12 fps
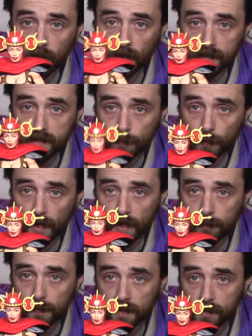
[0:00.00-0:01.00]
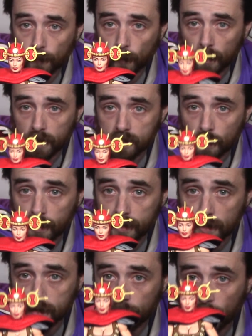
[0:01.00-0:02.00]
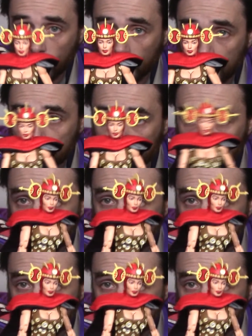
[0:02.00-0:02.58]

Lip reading: separate headpiece for it, so it does fall off pretty